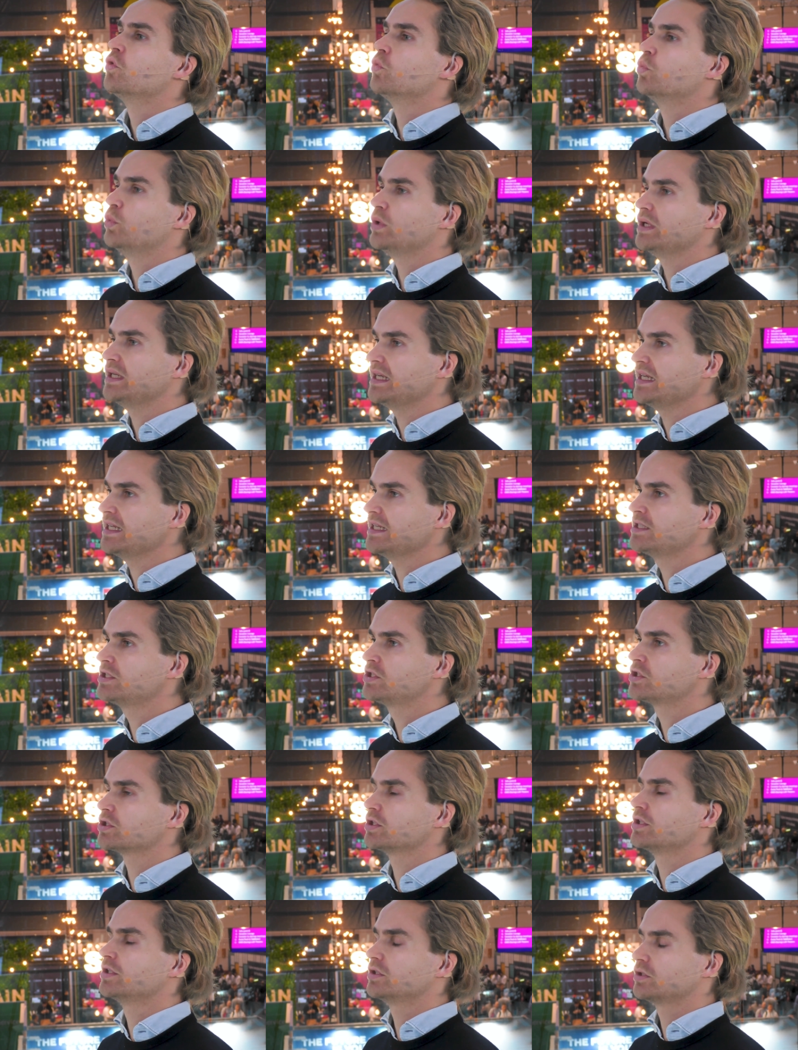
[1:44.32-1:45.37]
We need
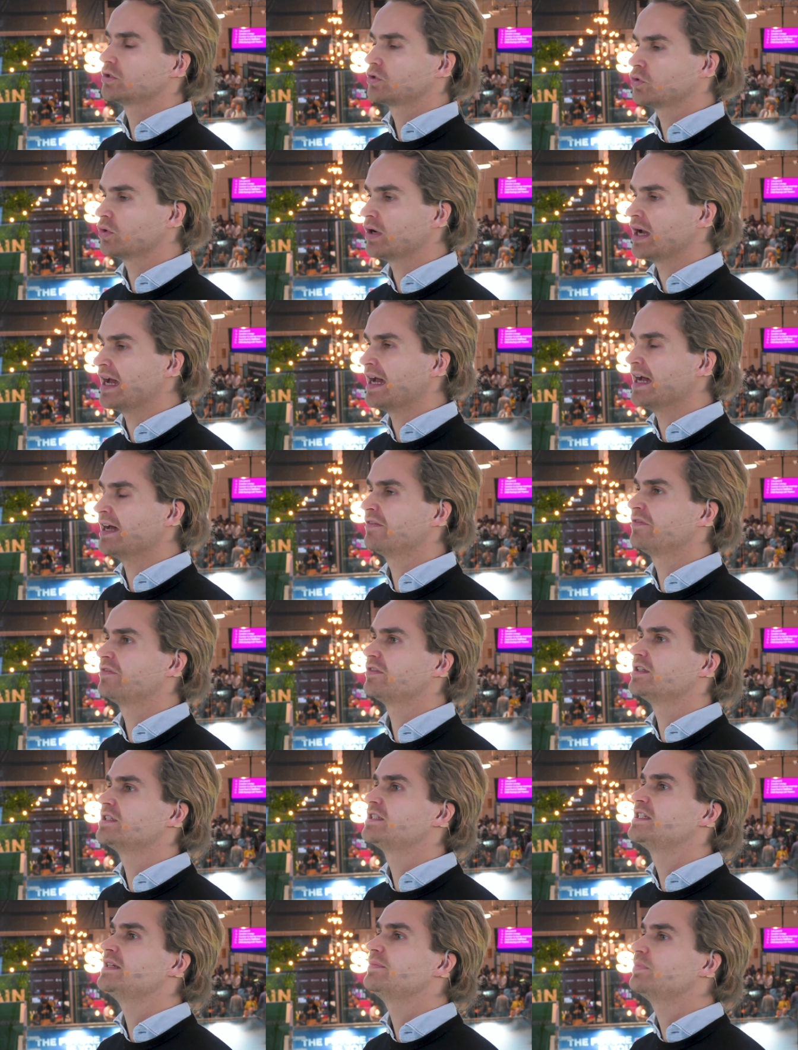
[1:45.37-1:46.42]
to have
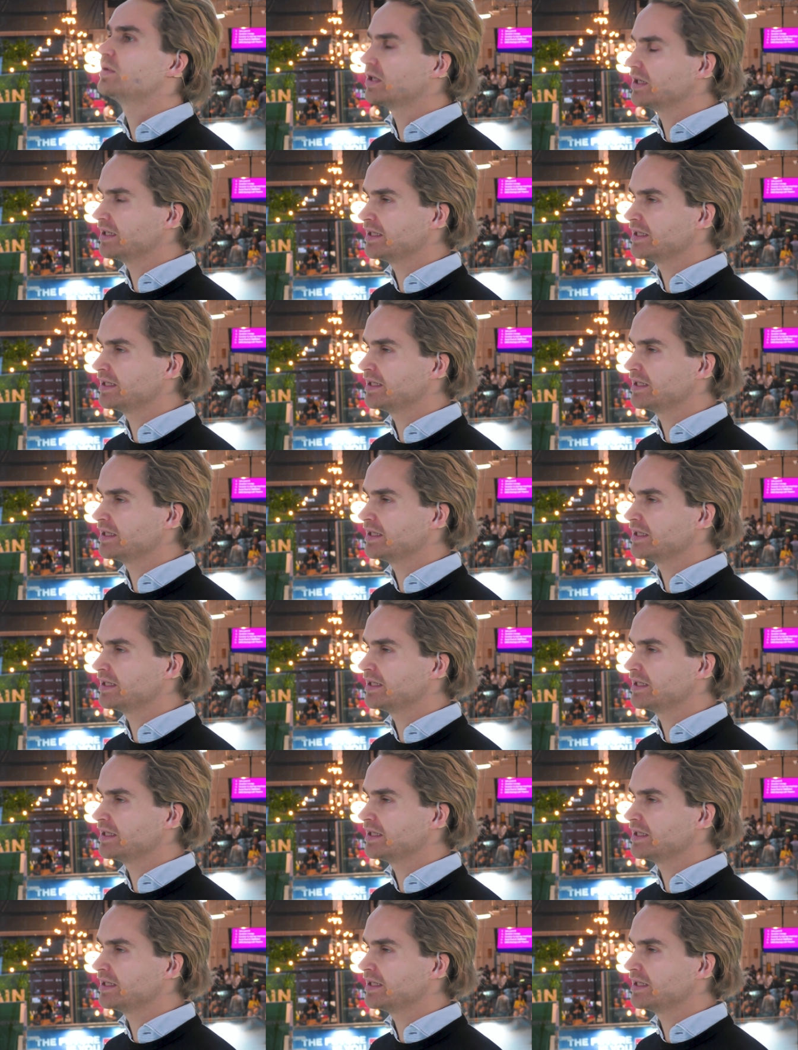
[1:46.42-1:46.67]
deeper